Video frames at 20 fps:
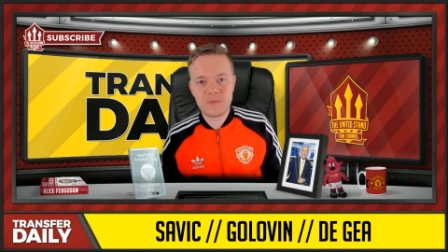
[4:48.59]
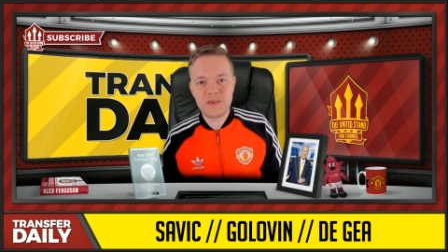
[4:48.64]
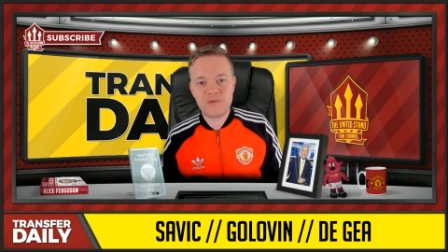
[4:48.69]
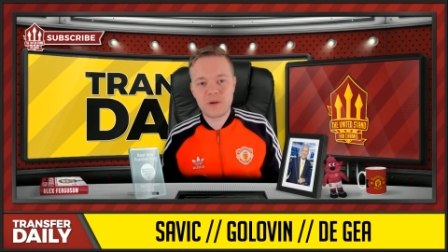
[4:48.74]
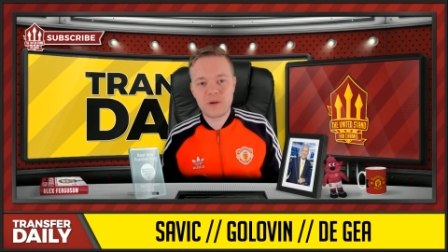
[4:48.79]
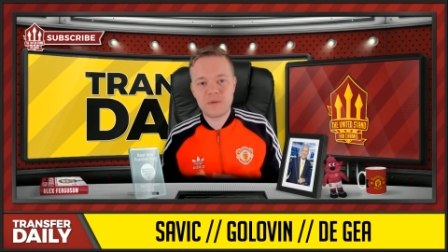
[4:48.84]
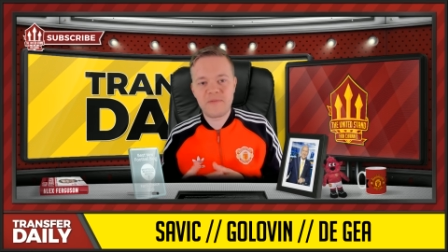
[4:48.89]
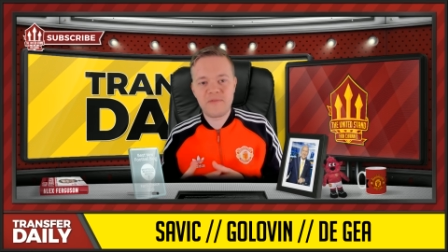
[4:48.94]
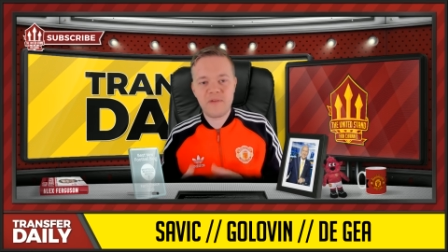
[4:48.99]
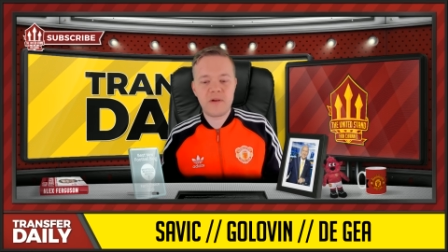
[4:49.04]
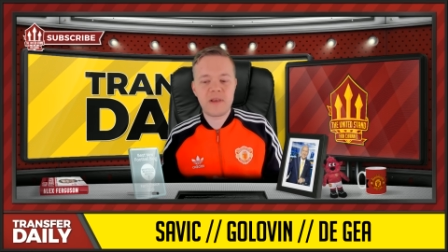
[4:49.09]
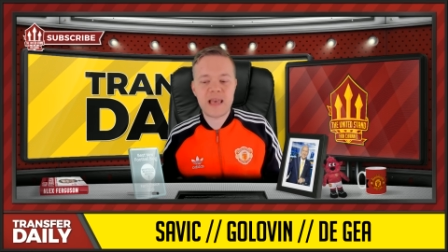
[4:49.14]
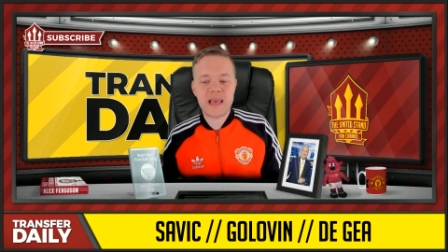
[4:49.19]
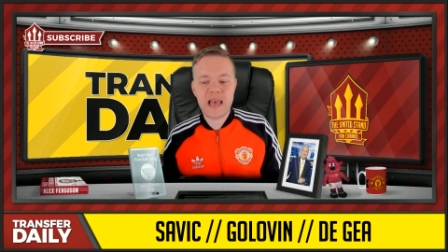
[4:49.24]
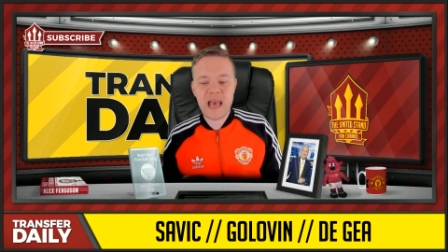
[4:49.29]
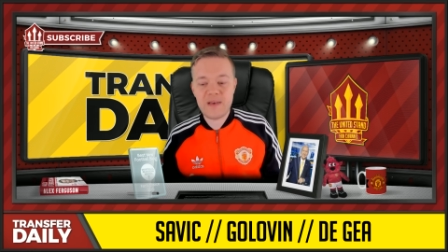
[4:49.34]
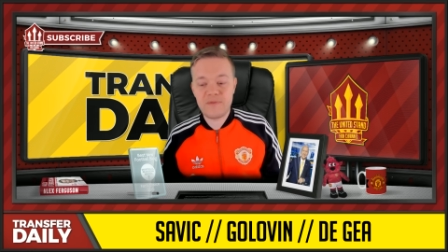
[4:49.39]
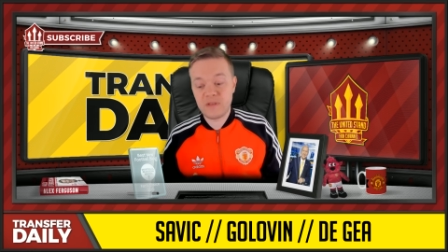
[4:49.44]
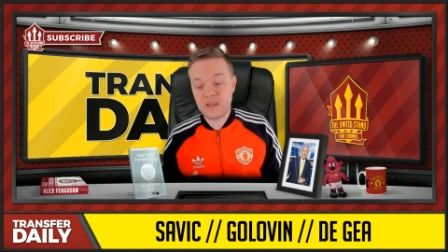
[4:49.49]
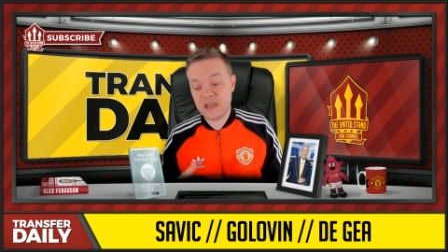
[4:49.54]
you've got to be very
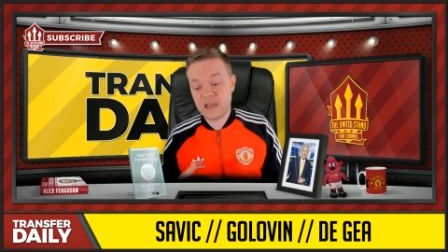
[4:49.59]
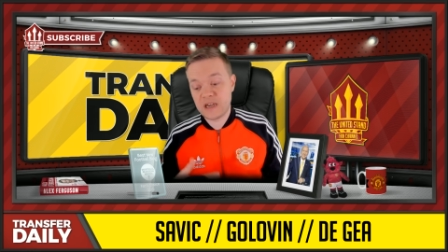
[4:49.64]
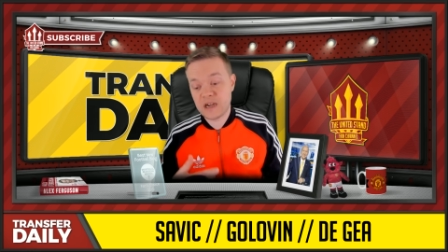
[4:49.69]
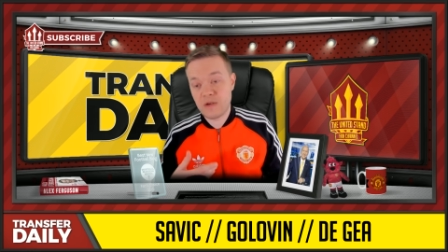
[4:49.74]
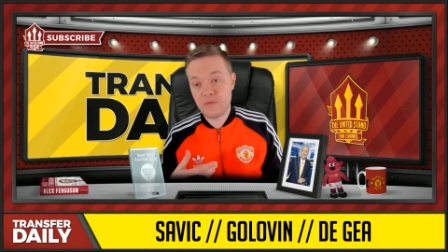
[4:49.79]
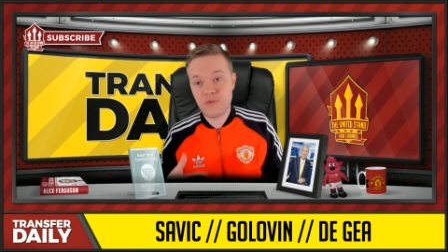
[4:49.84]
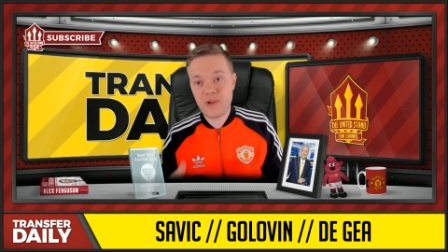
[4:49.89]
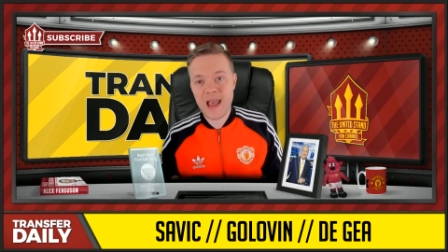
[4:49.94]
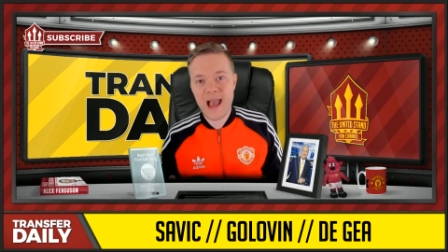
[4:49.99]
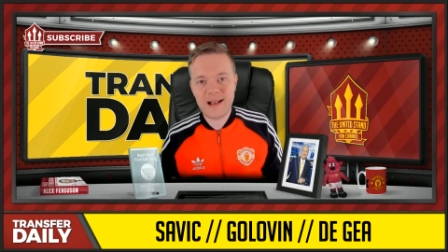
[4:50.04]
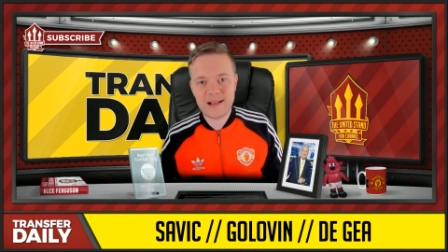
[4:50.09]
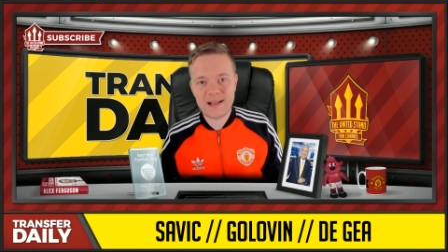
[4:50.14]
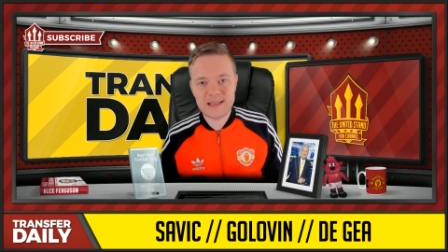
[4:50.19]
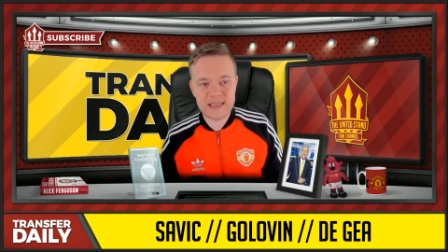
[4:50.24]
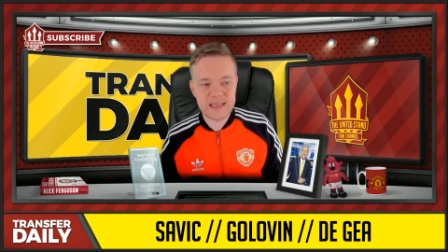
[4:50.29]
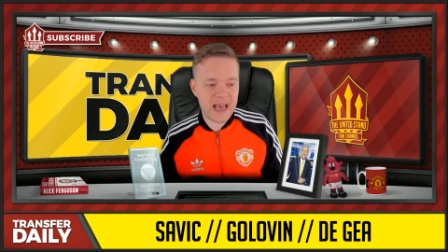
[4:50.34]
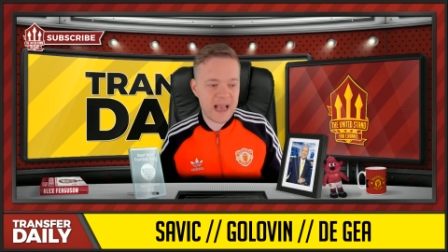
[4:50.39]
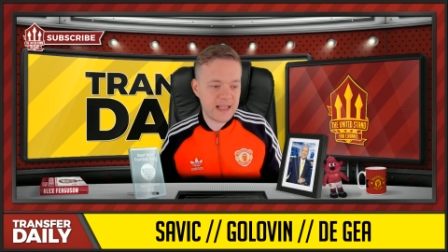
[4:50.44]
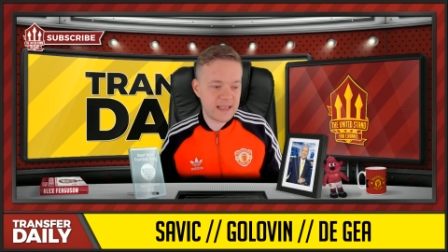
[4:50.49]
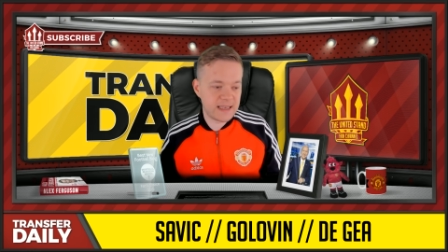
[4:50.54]
careful that you don't react
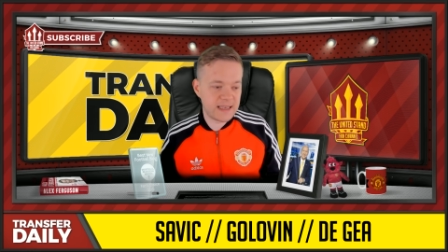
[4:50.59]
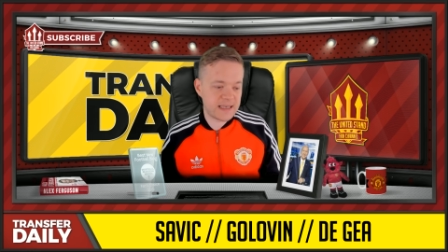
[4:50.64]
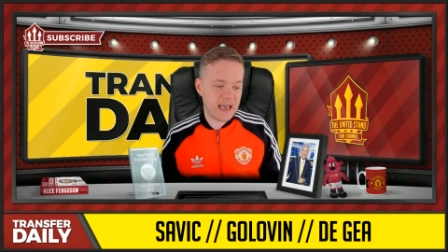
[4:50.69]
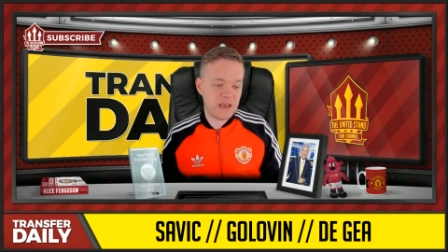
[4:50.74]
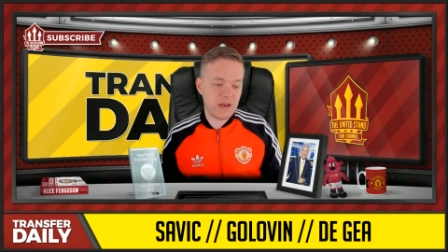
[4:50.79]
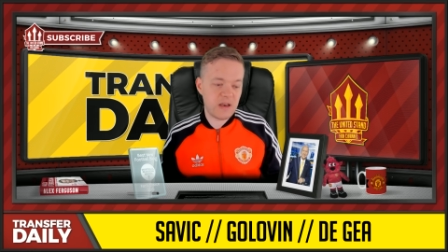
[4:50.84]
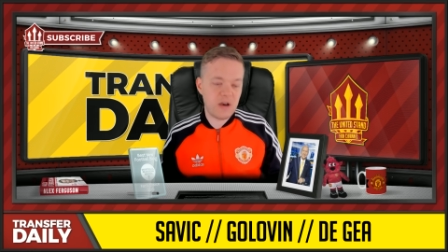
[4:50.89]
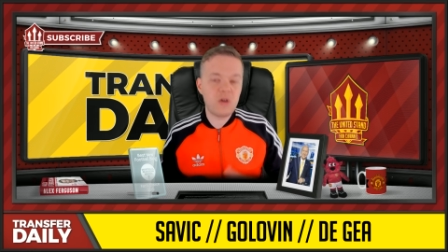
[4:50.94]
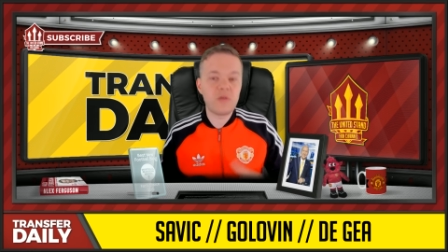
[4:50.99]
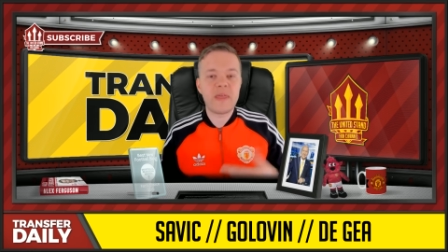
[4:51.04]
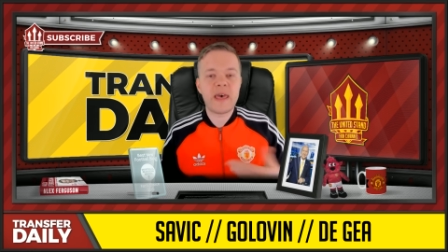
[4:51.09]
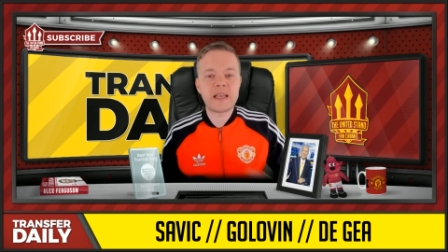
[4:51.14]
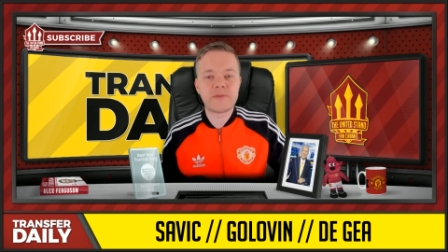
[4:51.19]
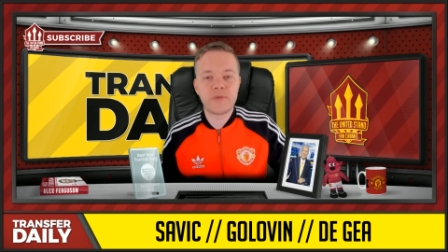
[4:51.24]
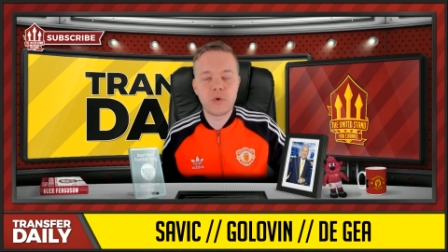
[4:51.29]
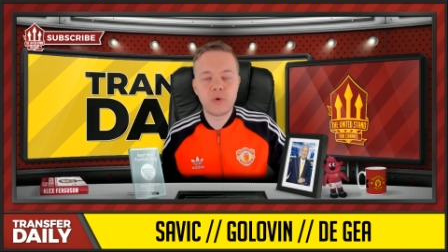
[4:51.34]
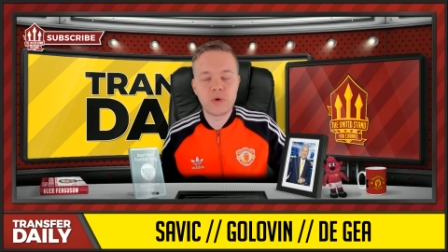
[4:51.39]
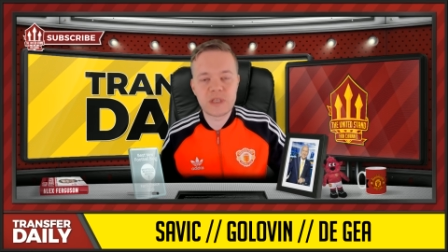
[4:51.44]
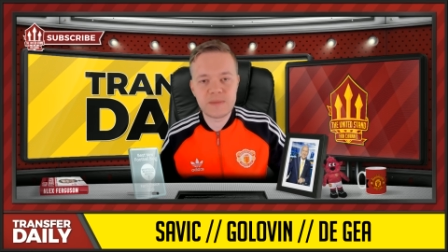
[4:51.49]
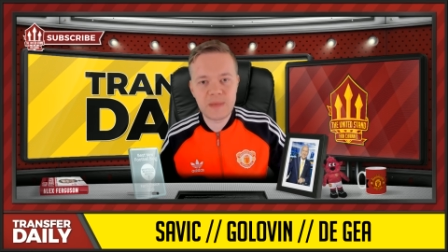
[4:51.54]
to that and say, oh, there's
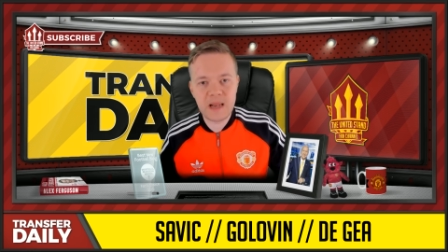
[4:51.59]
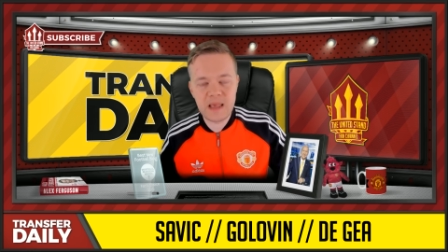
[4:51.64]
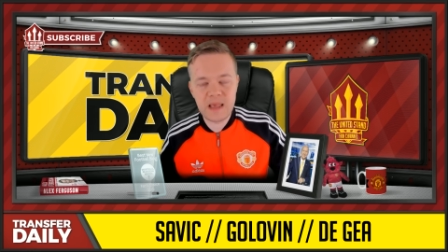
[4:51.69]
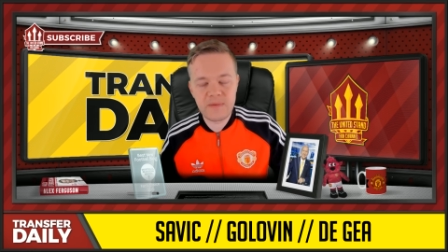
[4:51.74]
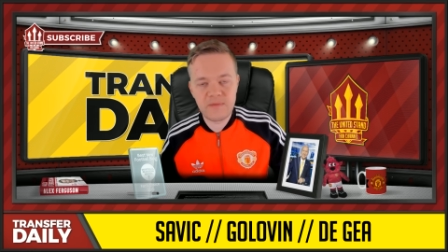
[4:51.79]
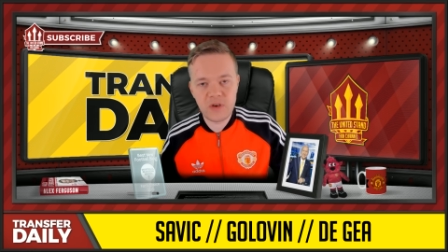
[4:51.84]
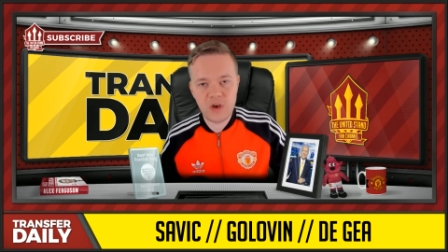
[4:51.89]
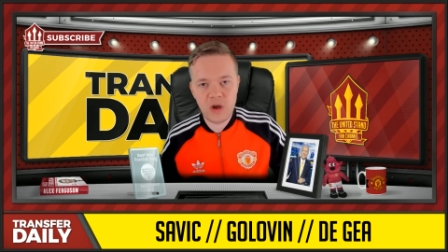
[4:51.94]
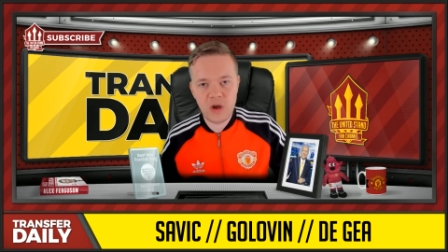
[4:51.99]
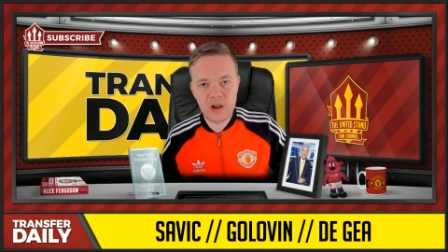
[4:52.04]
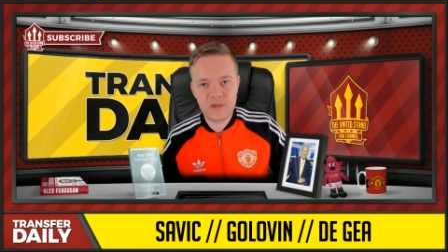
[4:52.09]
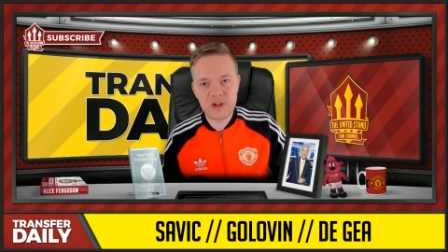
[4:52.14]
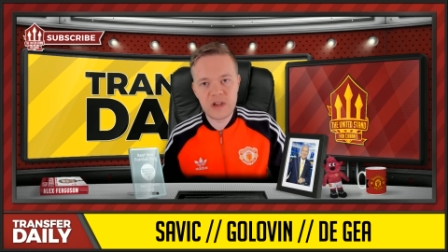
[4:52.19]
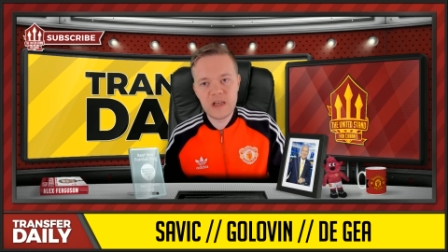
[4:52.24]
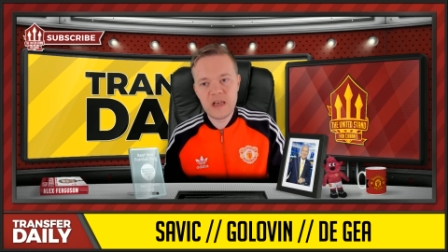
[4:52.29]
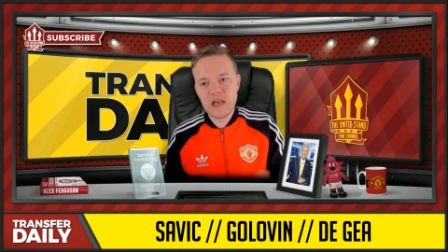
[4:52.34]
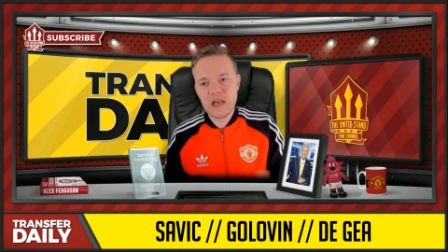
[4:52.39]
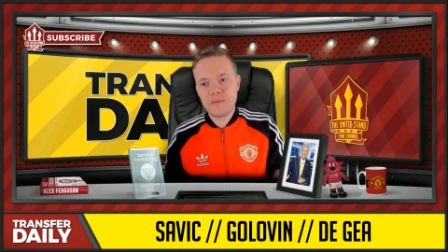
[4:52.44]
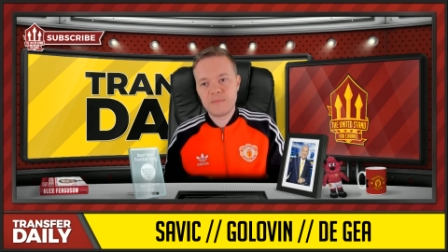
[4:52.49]
40 million for Golovin.